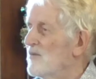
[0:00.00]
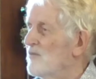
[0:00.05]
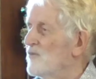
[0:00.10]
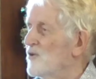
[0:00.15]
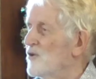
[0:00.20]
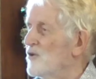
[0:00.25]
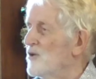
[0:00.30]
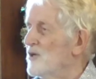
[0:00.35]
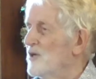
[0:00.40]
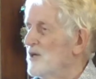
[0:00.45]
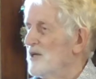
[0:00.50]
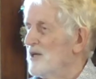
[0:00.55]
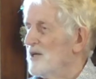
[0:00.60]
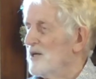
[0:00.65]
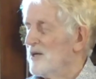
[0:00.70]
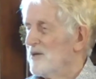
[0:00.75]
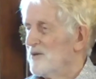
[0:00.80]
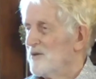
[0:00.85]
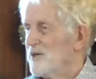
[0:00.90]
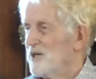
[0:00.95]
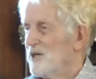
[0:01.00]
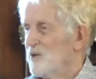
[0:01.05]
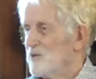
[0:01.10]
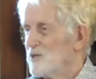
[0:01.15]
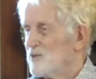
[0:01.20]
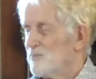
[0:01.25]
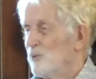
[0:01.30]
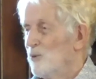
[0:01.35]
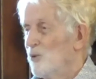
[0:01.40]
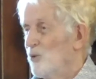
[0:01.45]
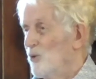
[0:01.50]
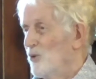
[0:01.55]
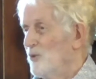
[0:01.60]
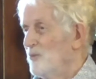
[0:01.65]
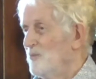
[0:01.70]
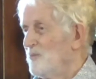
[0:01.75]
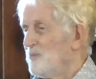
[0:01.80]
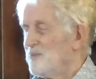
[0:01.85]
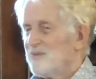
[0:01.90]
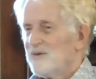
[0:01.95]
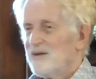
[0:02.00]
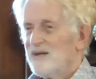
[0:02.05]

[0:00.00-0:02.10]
very year that he was born,